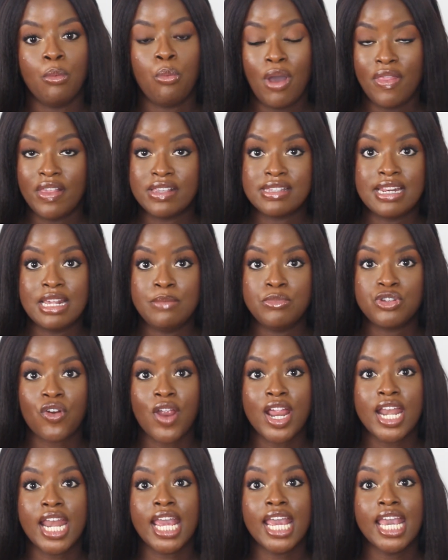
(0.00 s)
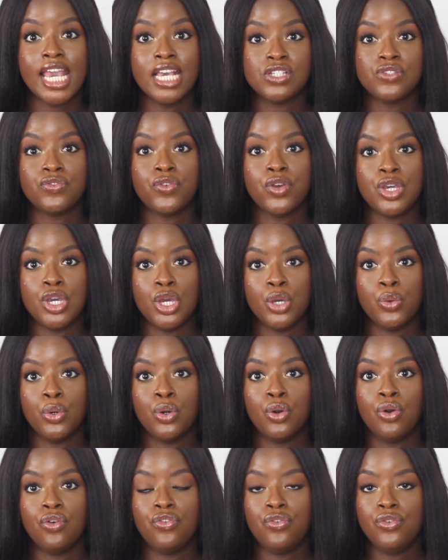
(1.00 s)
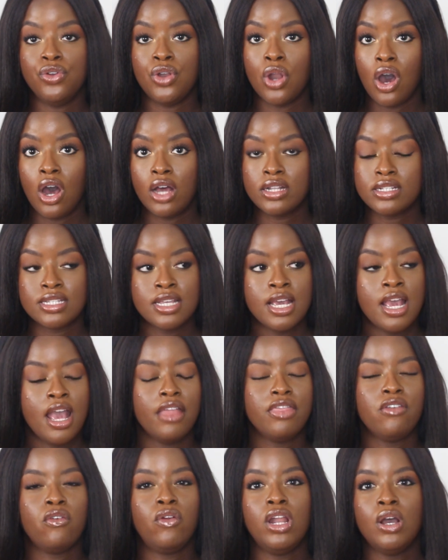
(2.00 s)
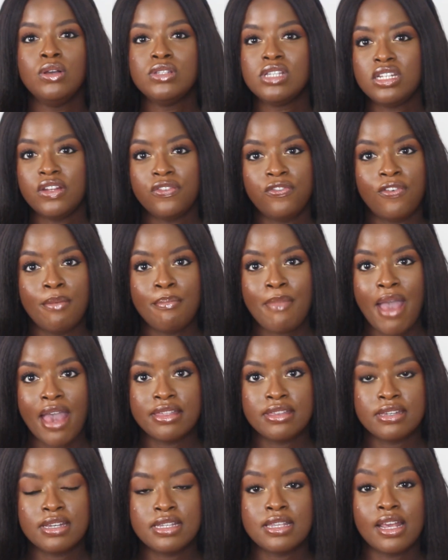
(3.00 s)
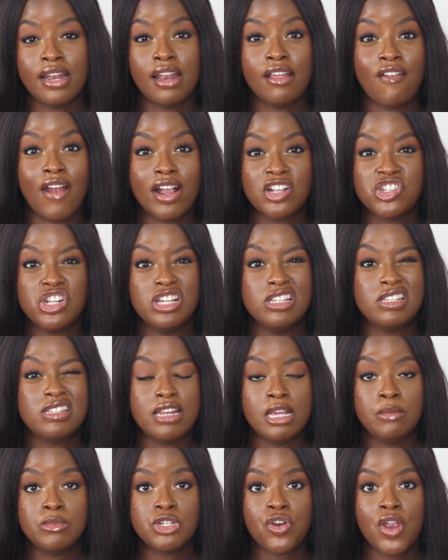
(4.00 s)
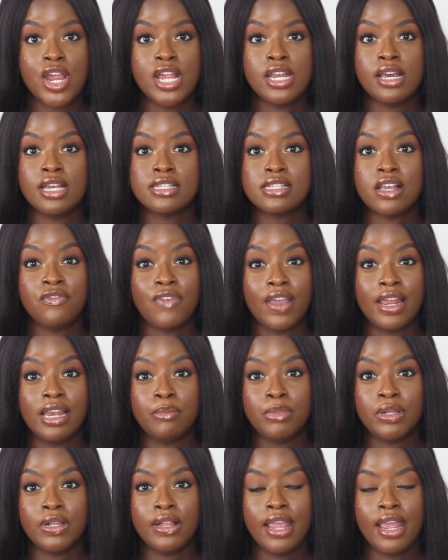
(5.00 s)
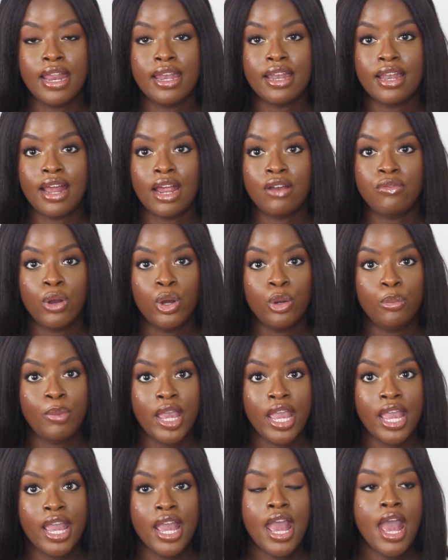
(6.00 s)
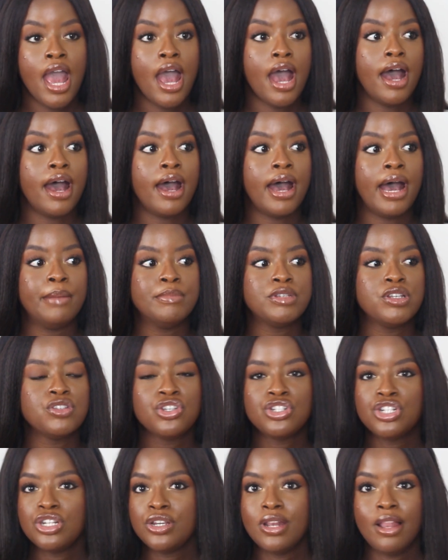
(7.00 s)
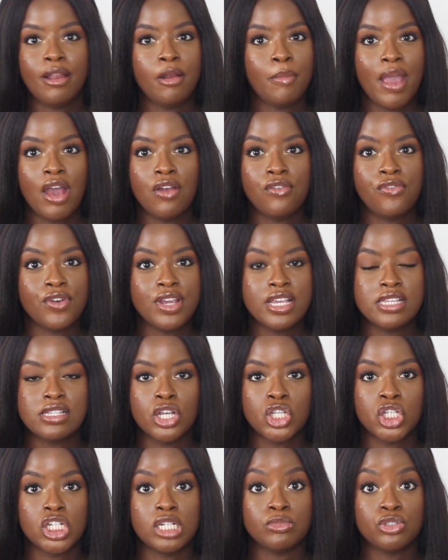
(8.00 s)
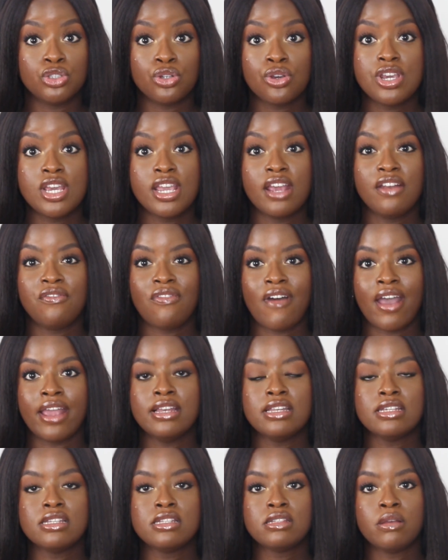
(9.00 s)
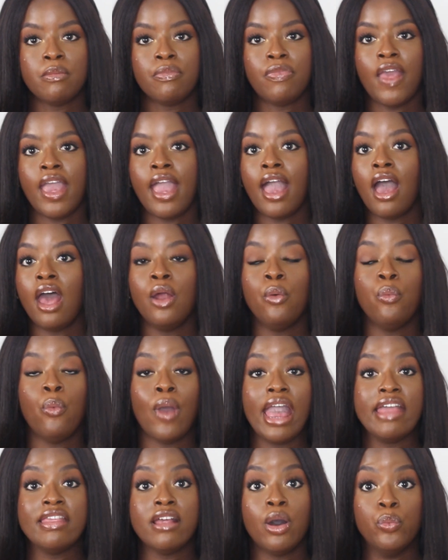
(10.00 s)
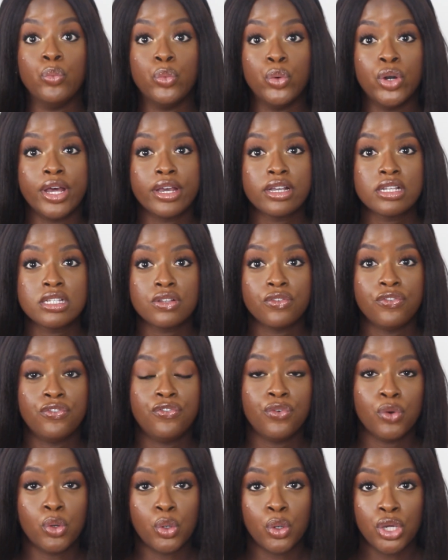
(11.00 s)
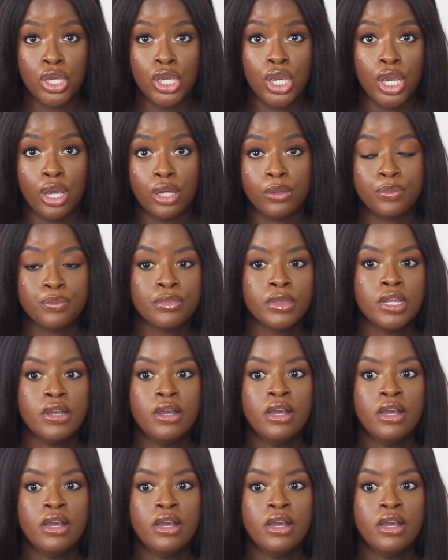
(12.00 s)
whether sleep training is for you or not. There are loads of different methods, and there are actually sleep trainers available in Nairobi. So just do a little bit of research, and I'm sure you can find something and a way that works for you.